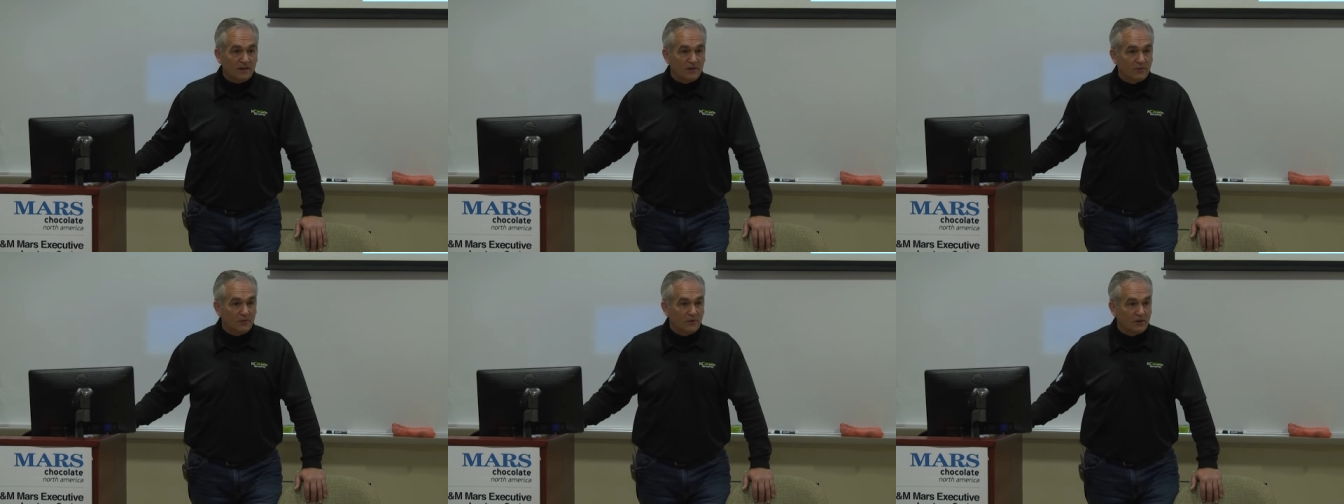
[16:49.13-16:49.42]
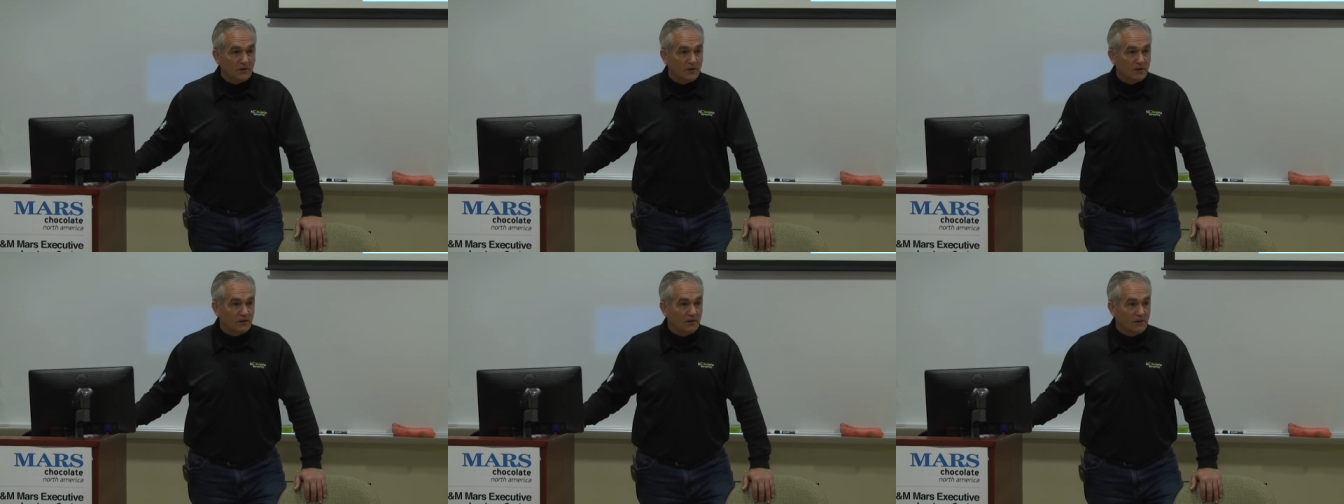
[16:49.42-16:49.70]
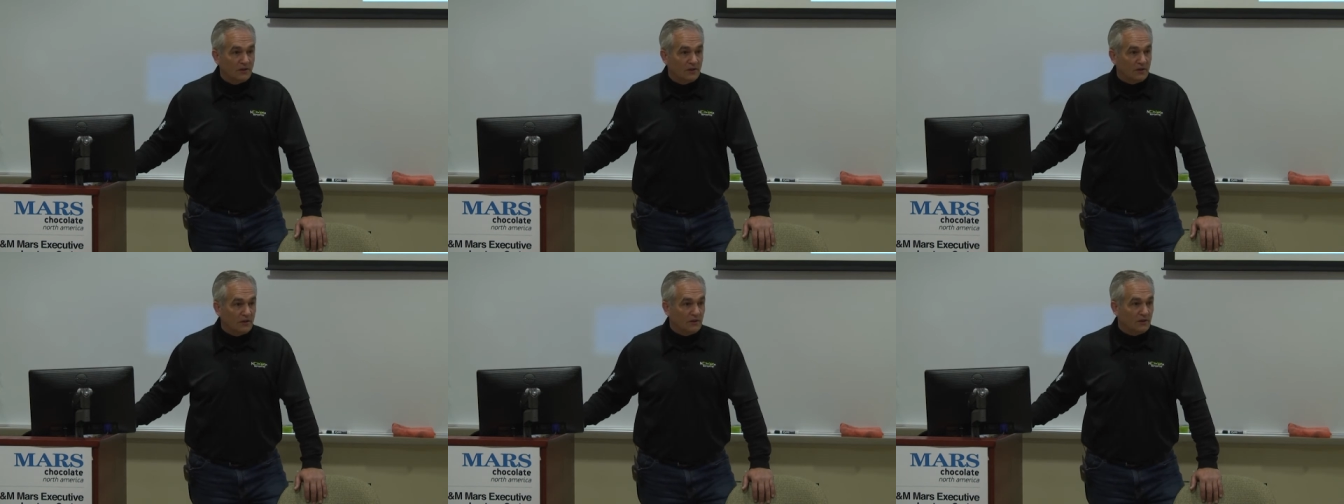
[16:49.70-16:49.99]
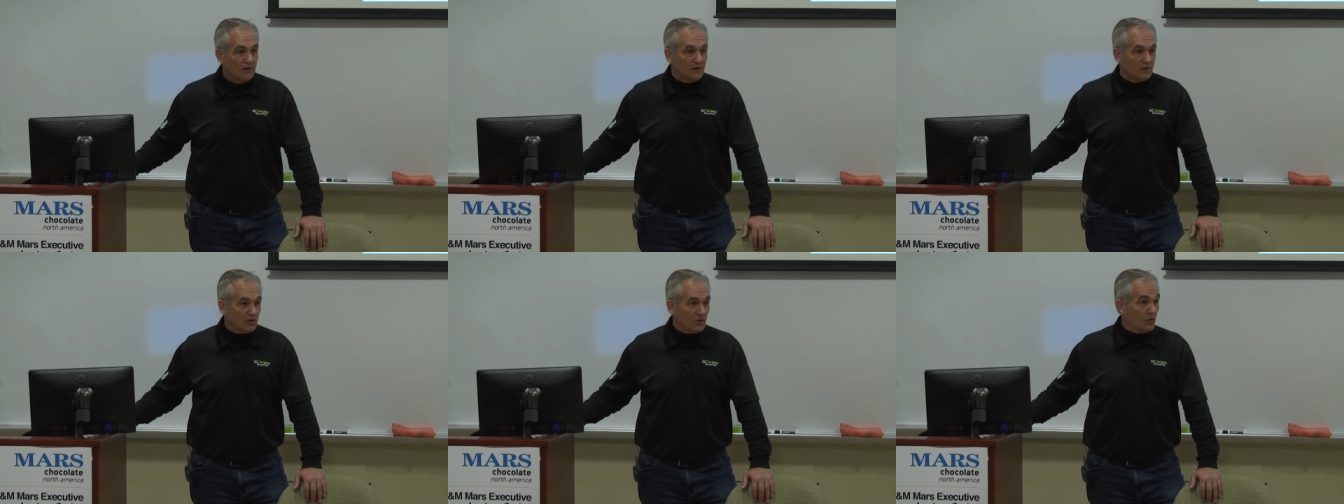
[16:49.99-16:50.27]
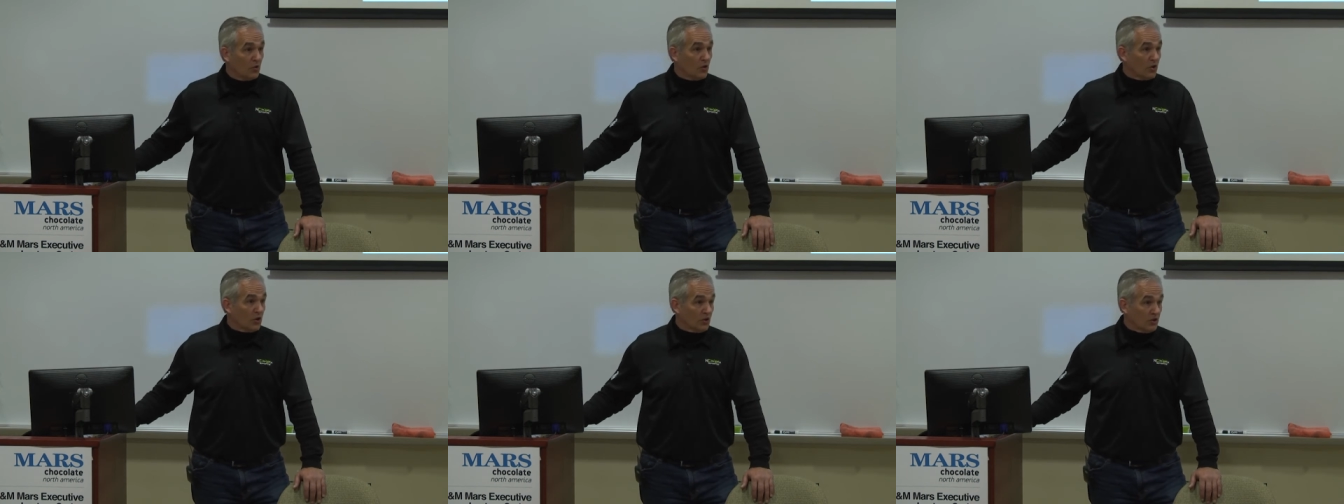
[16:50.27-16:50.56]
There were a, a
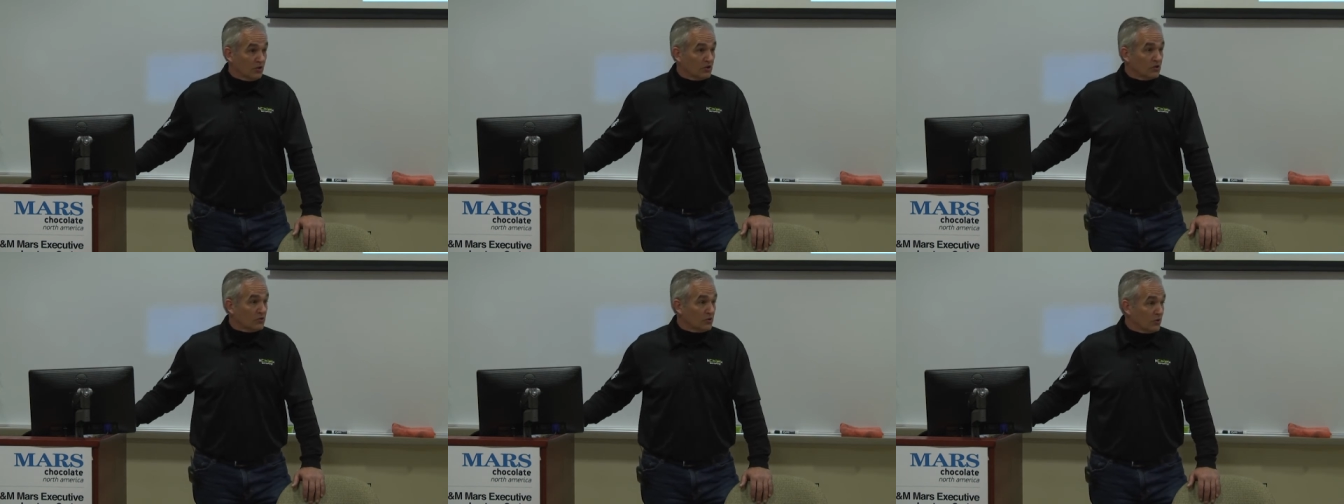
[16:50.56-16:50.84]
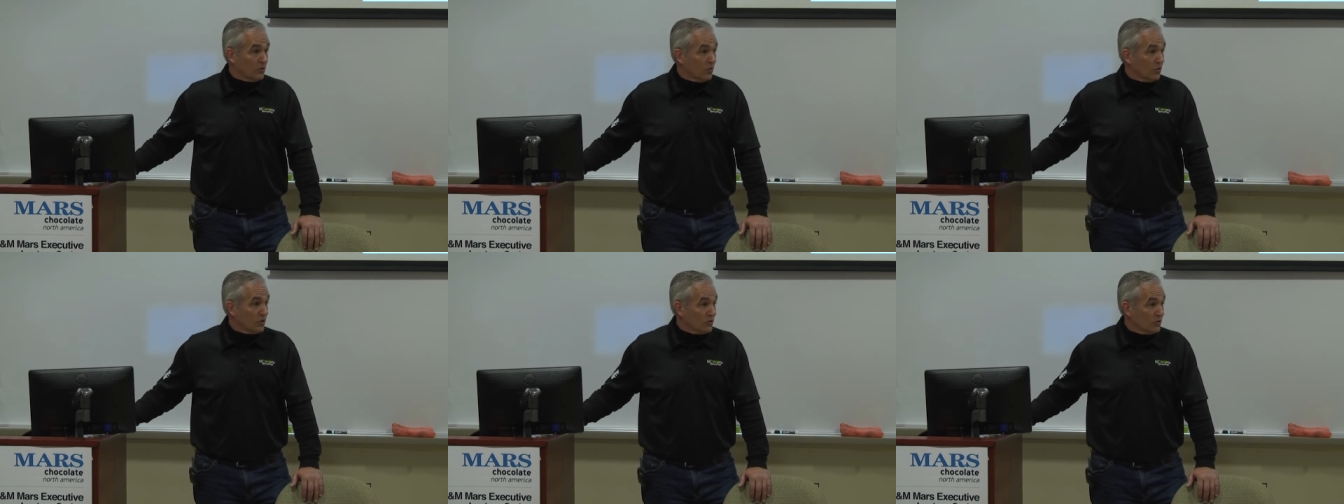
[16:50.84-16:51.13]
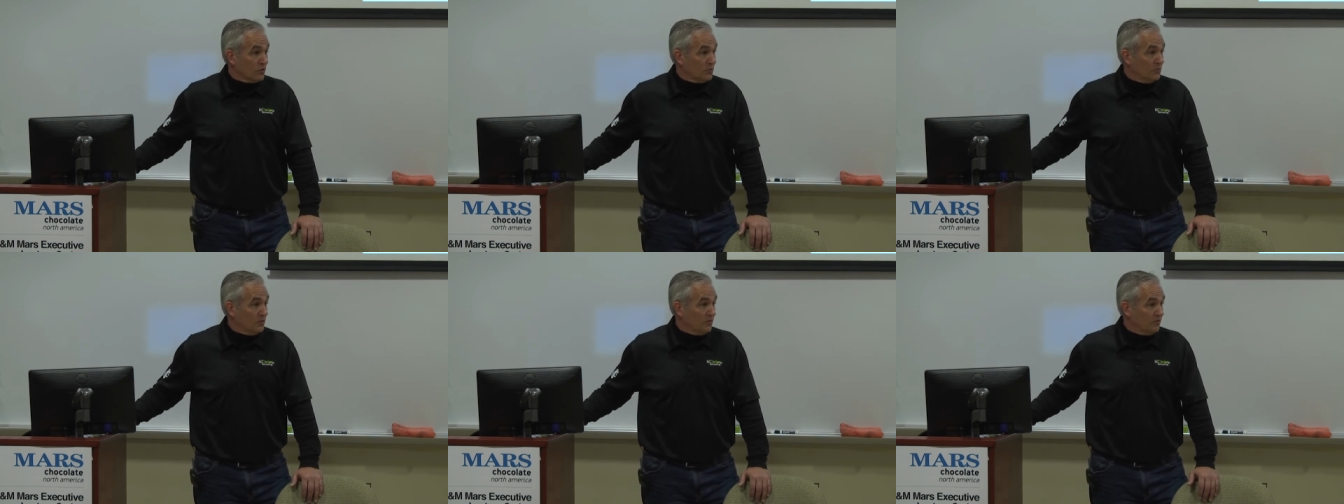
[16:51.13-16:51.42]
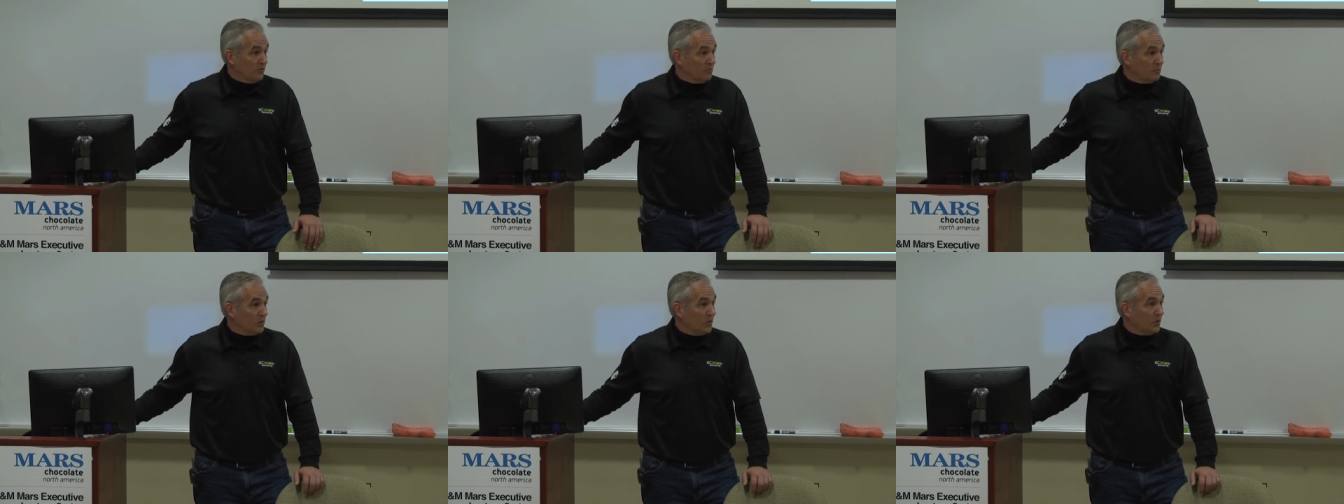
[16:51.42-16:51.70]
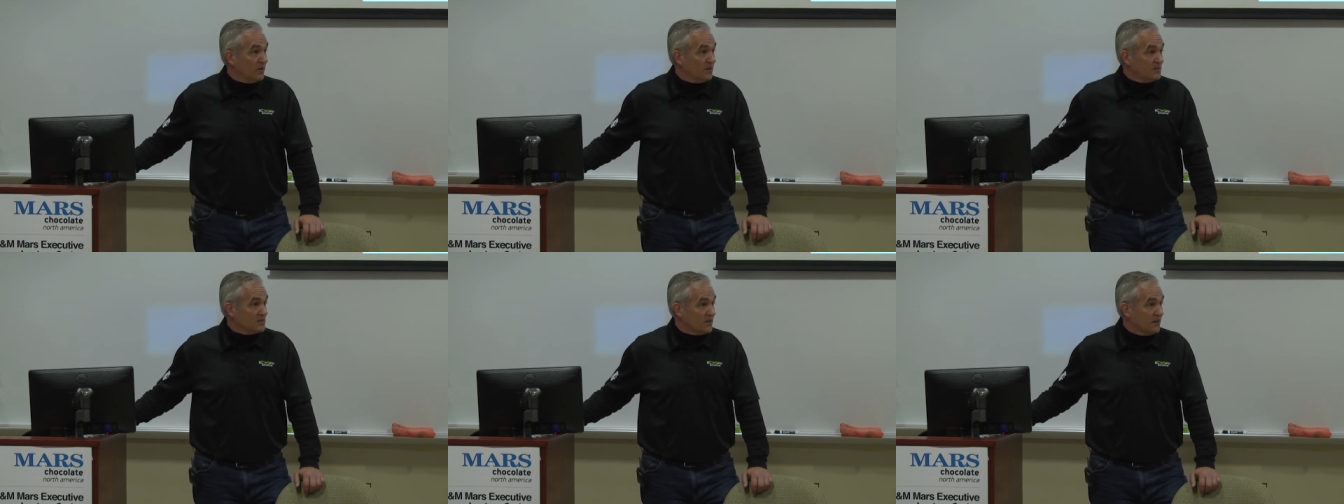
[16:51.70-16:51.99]
core good core group of
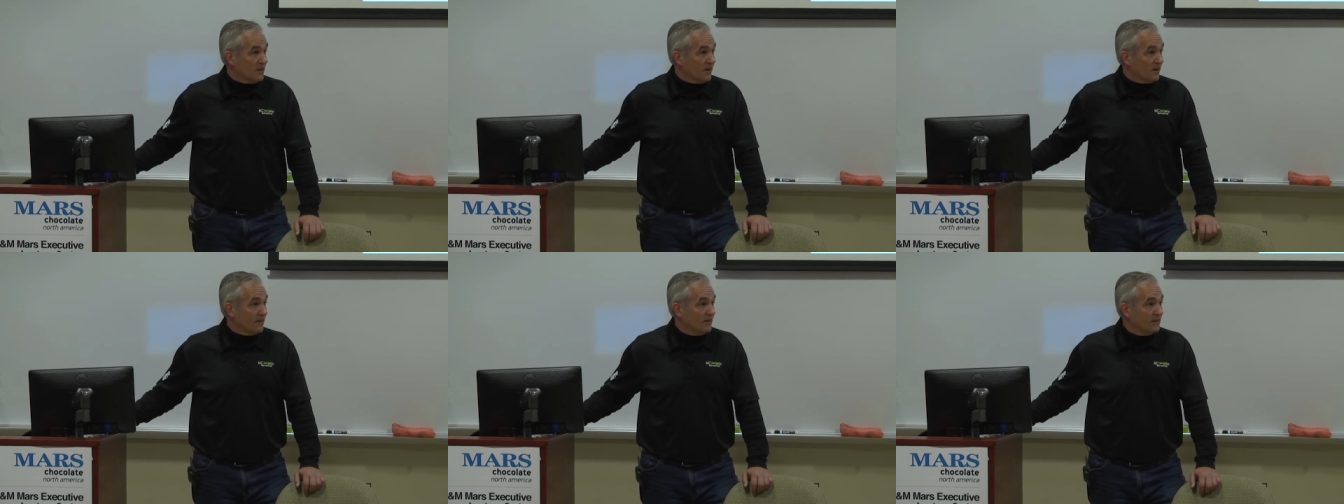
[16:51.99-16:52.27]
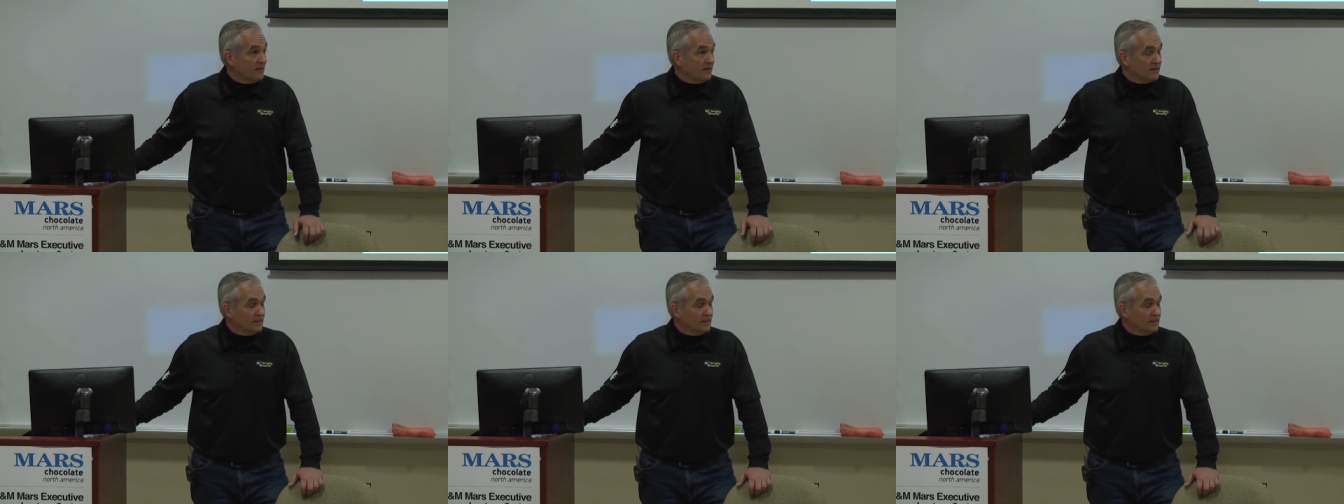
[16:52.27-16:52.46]
employees there,